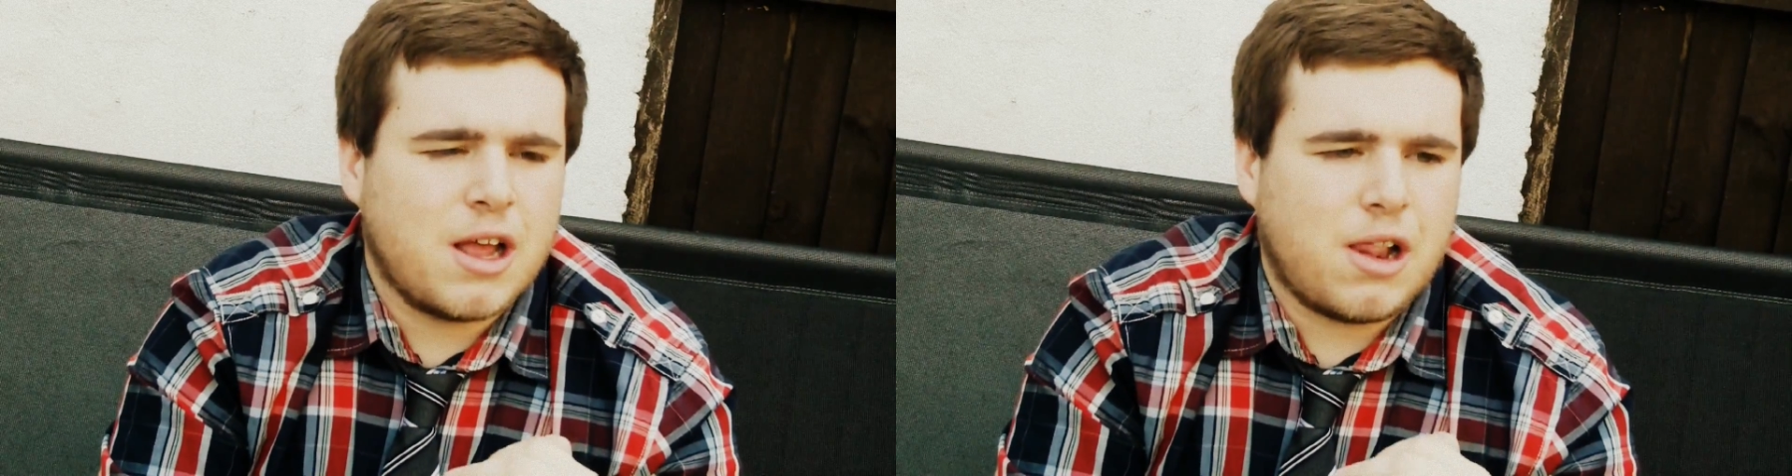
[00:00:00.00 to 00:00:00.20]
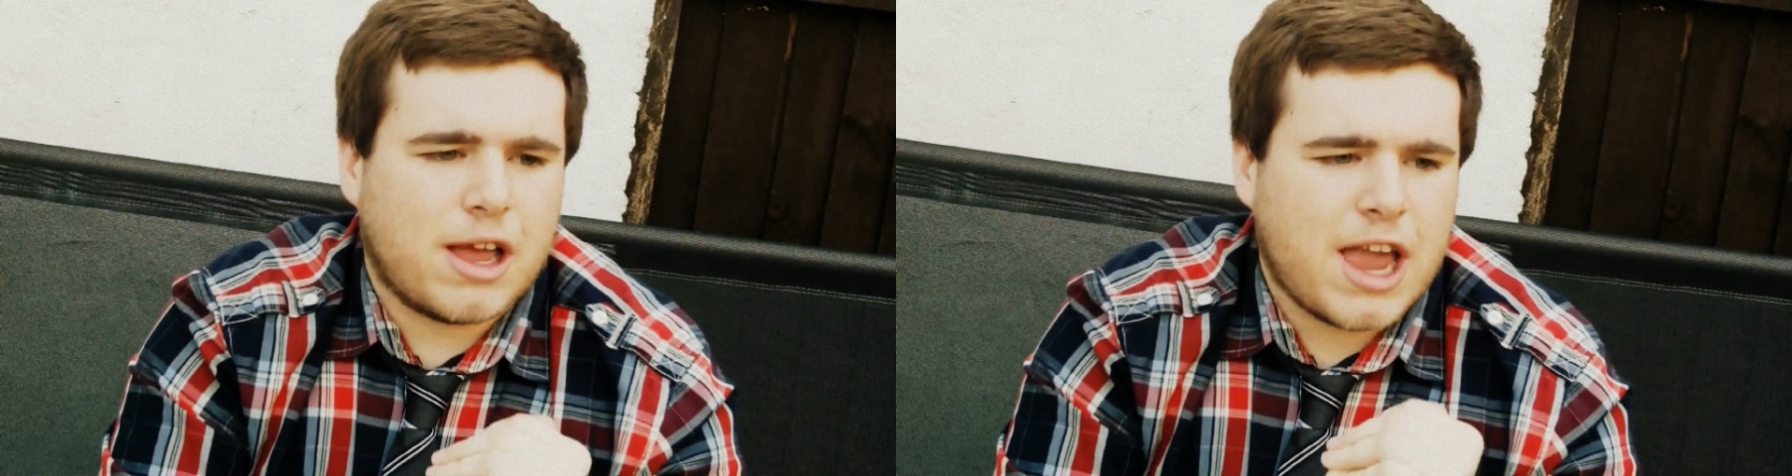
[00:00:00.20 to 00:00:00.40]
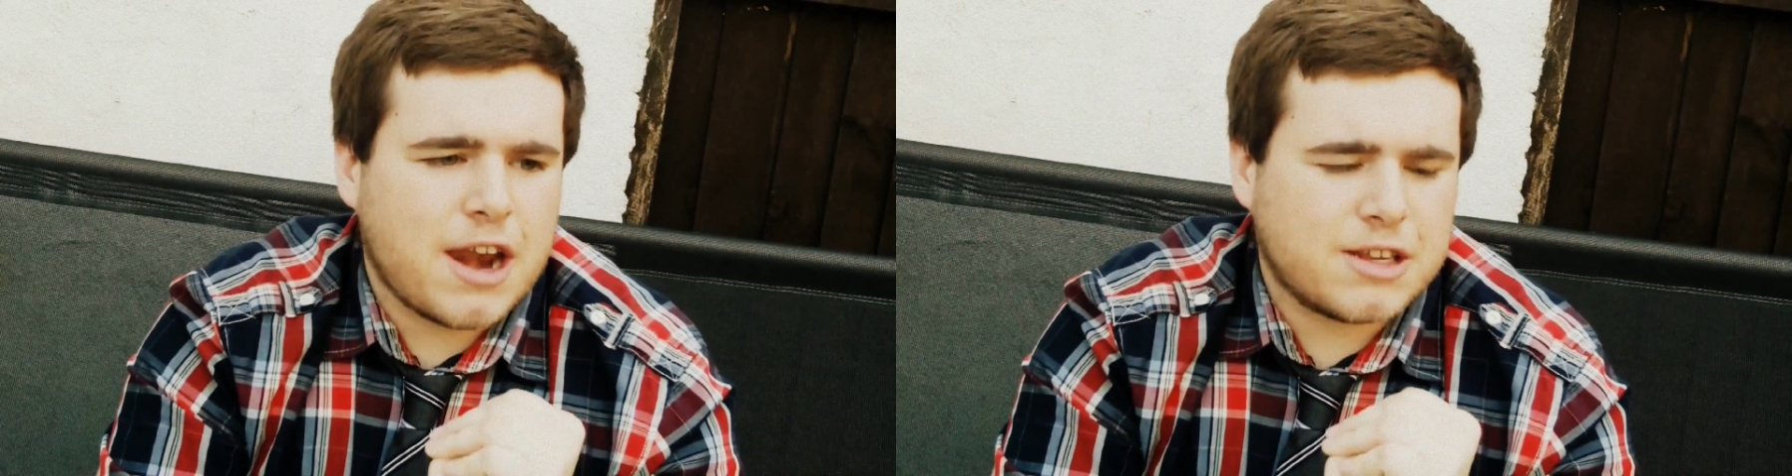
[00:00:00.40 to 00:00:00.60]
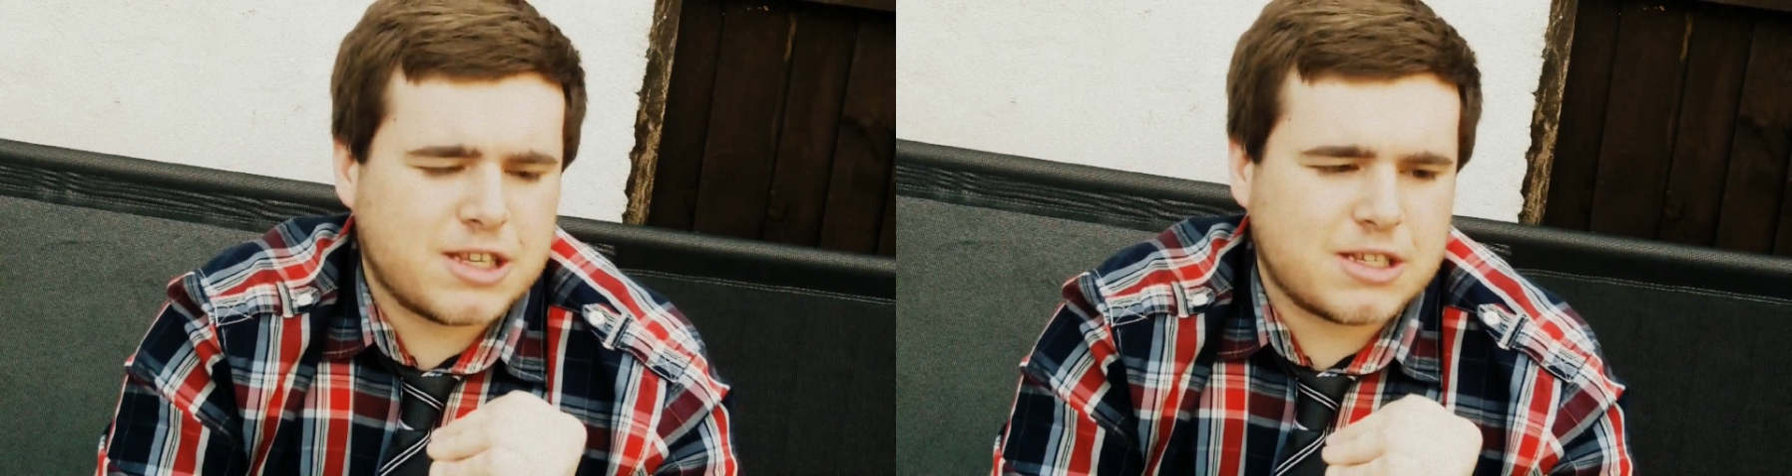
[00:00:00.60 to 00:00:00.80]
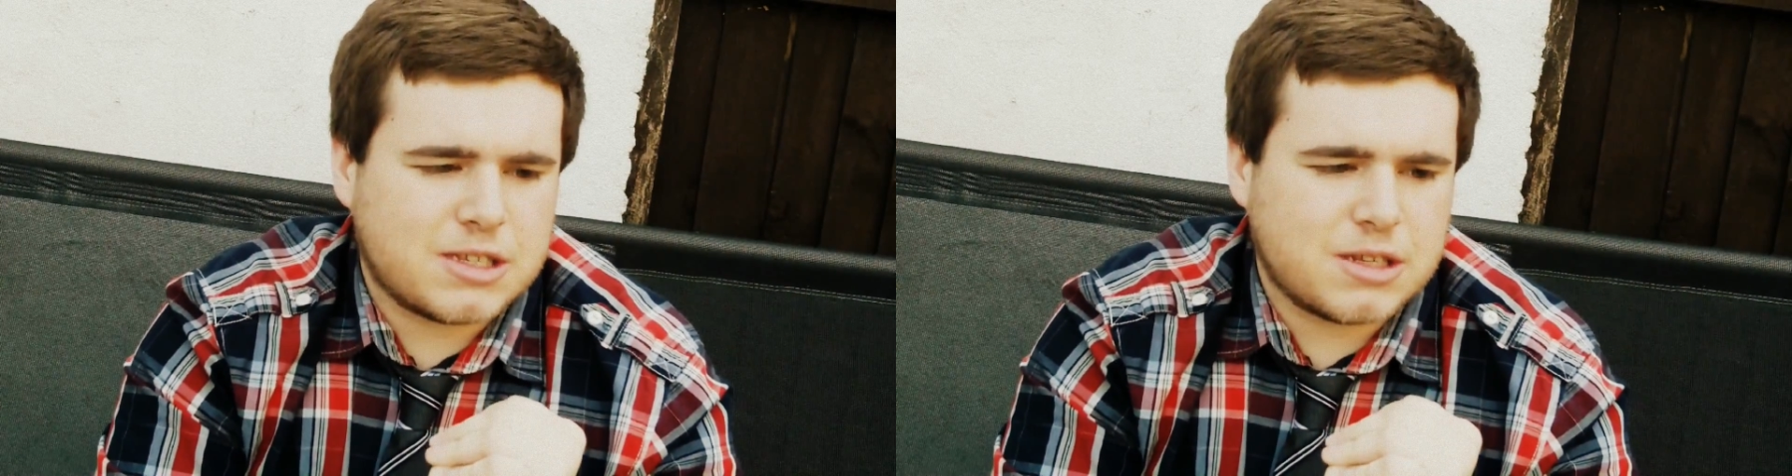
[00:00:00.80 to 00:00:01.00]
Like,
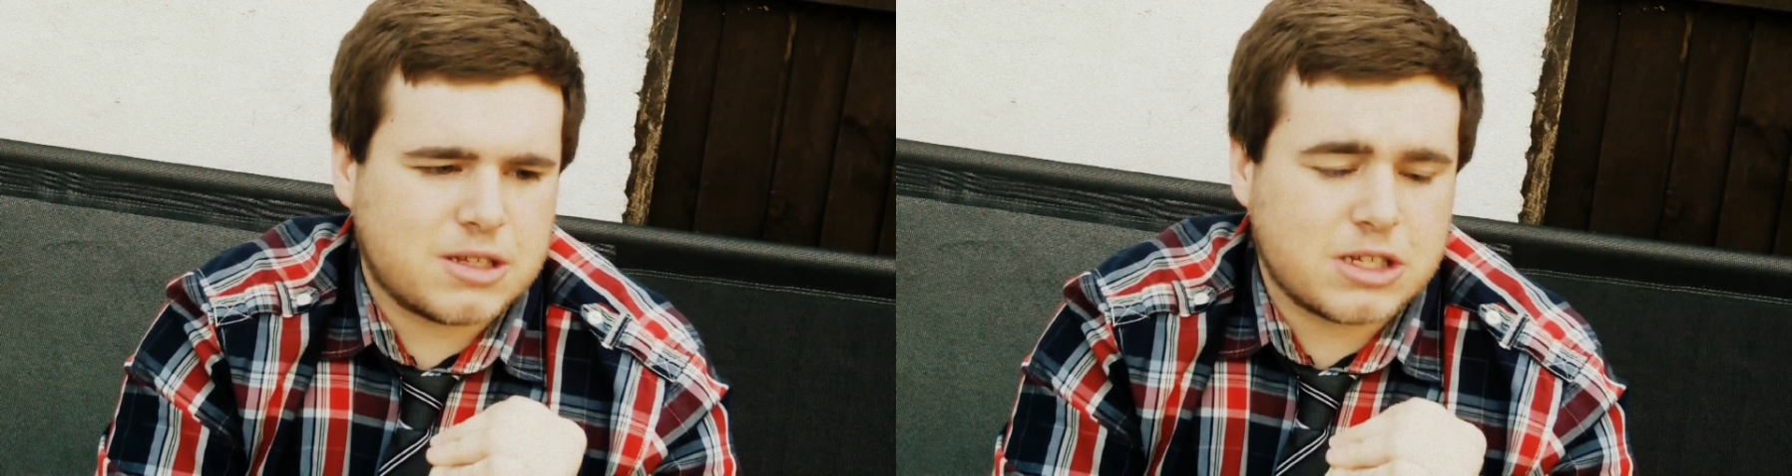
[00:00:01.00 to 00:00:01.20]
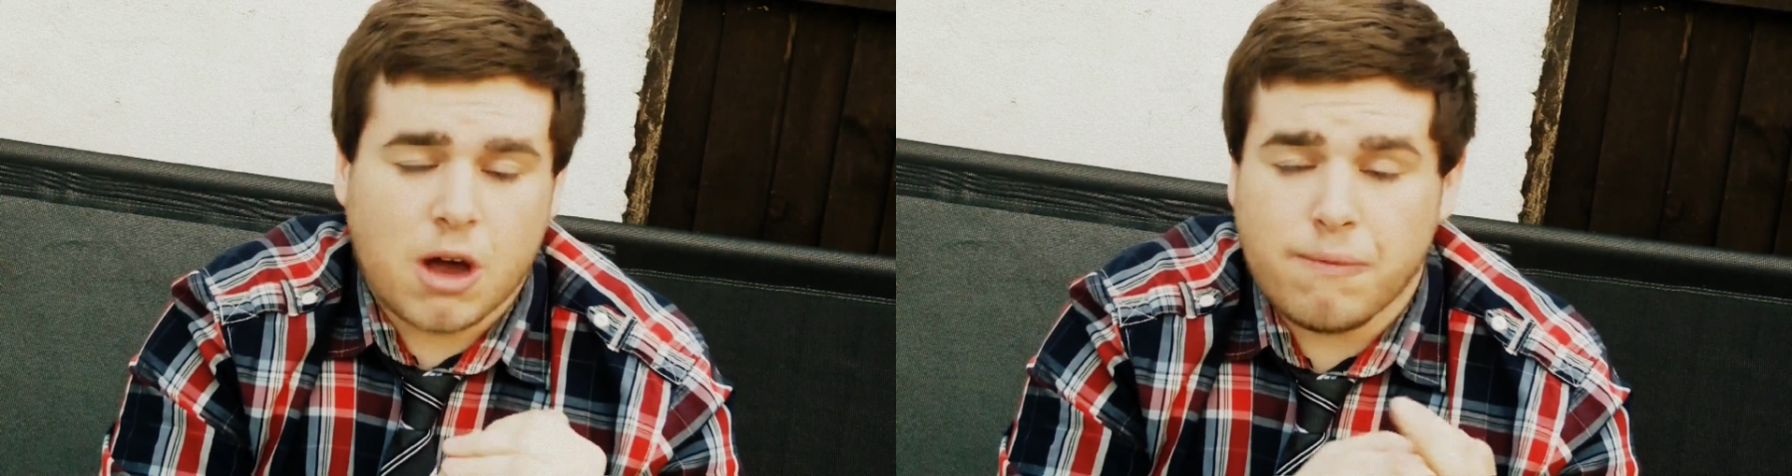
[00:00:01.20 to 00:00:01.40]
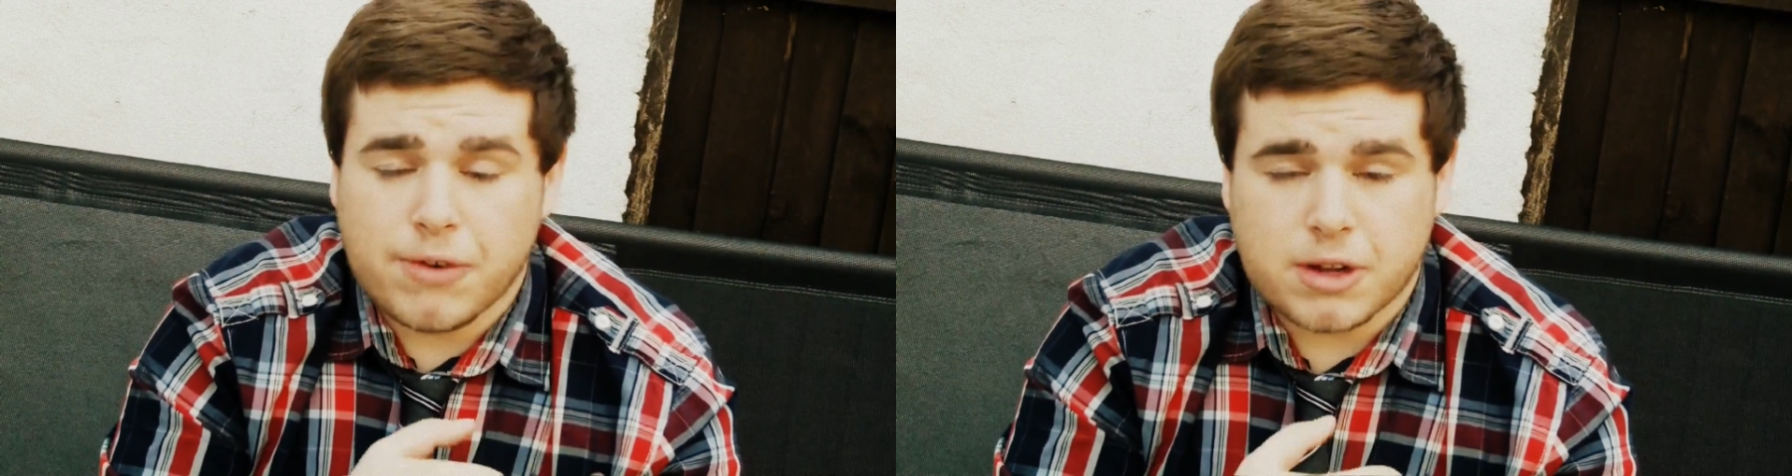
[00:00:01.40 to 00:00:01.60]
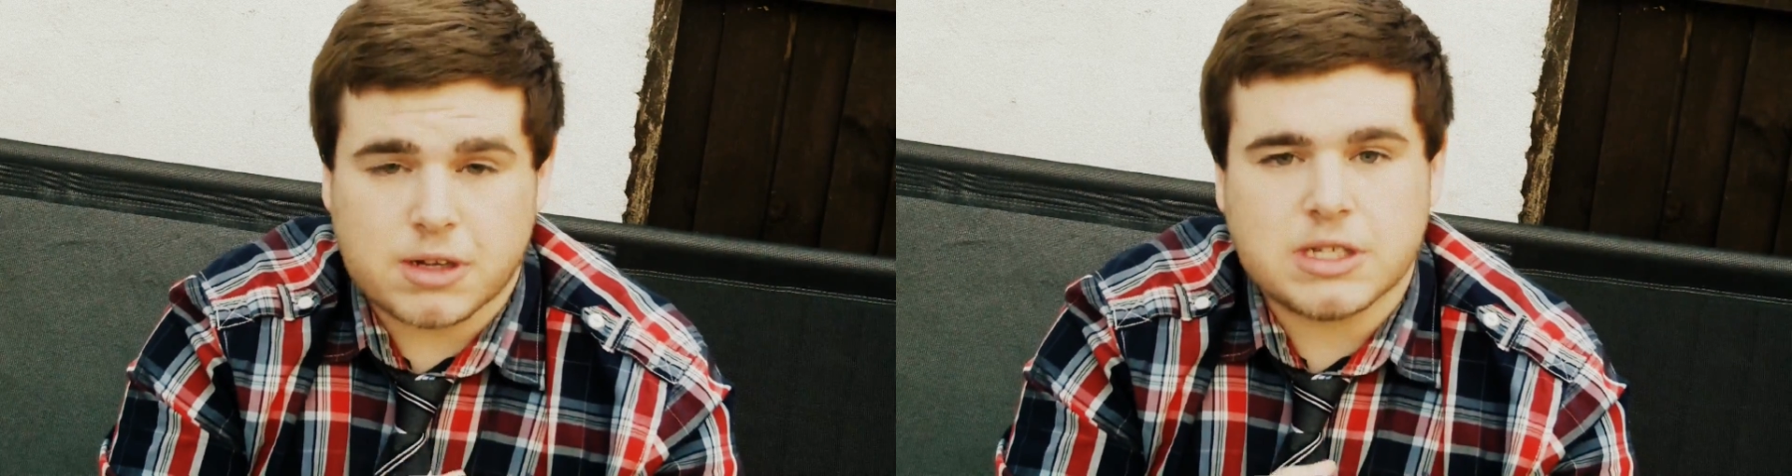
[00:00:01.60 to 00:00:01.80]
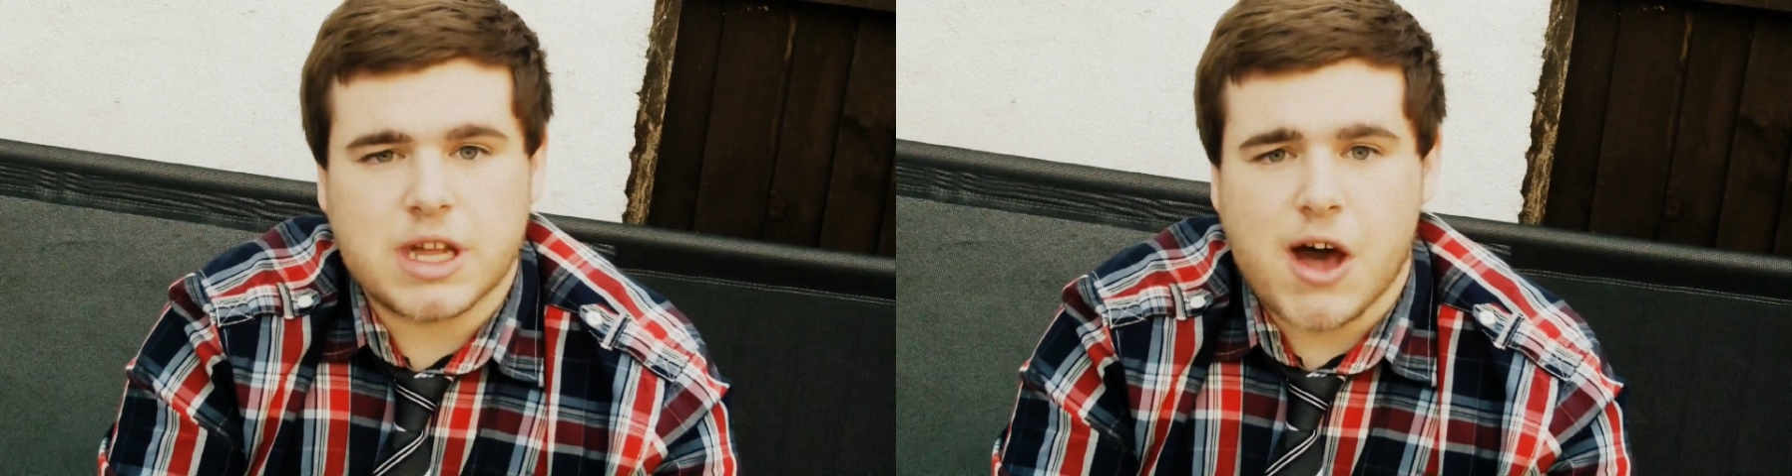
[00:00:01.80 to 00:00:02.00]
she's confident and
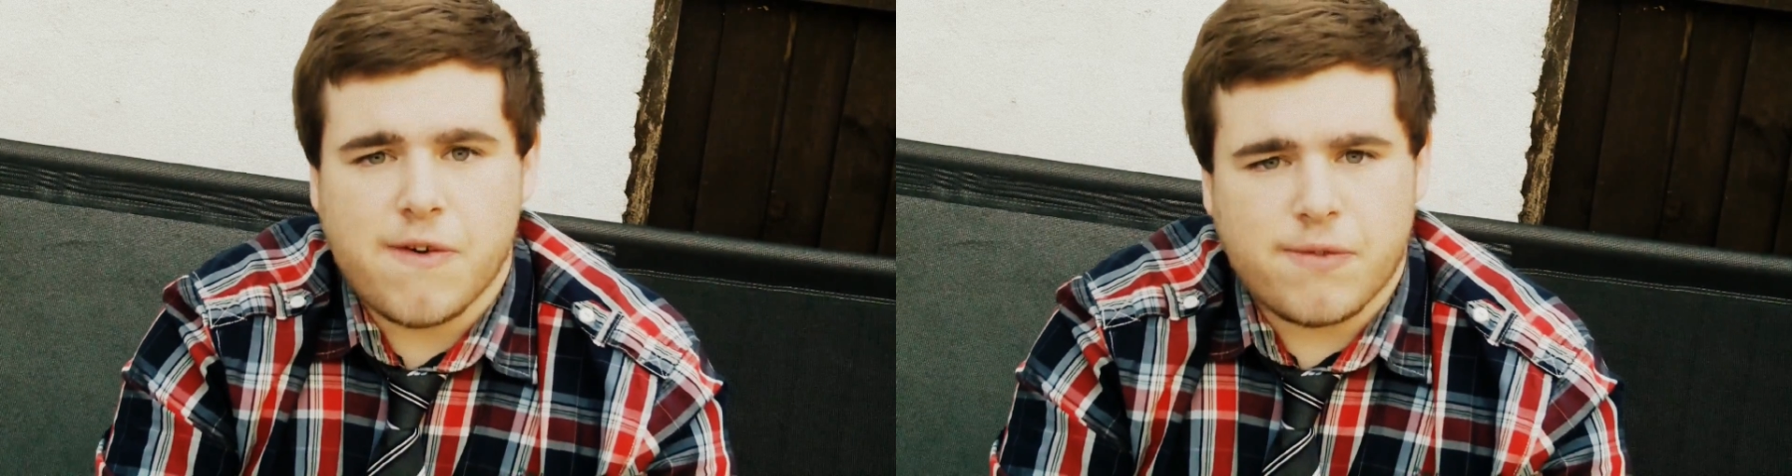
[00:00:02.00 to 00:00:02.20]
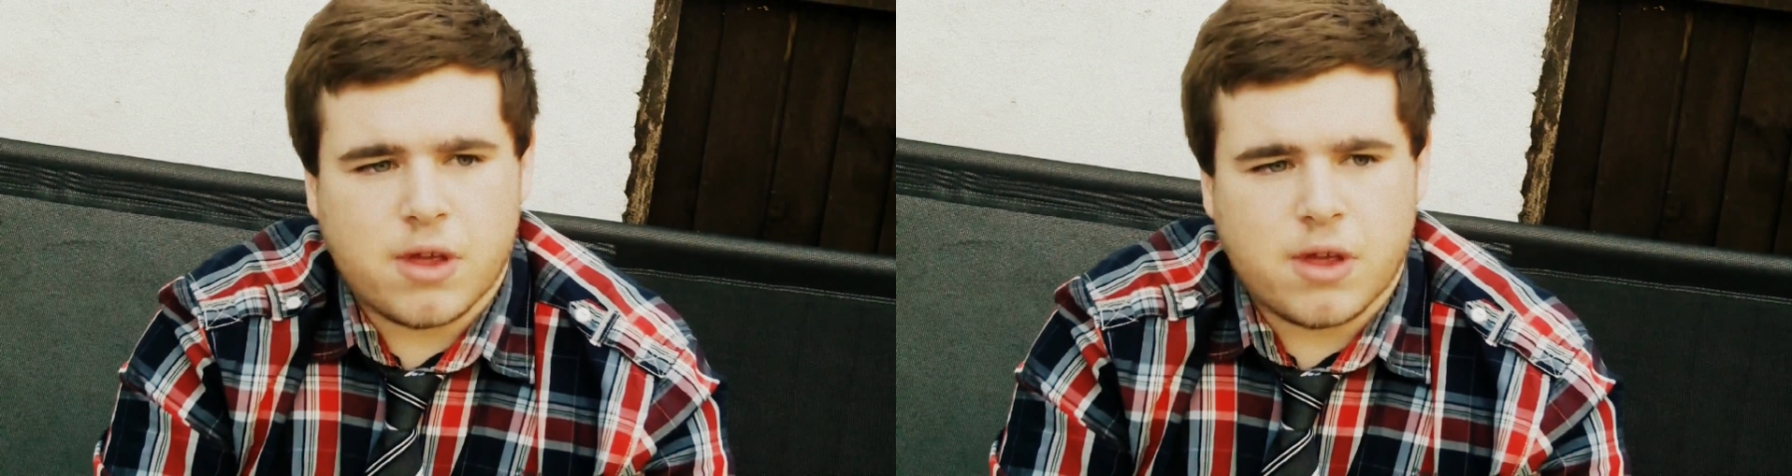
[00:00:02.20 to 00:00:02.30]
stuff,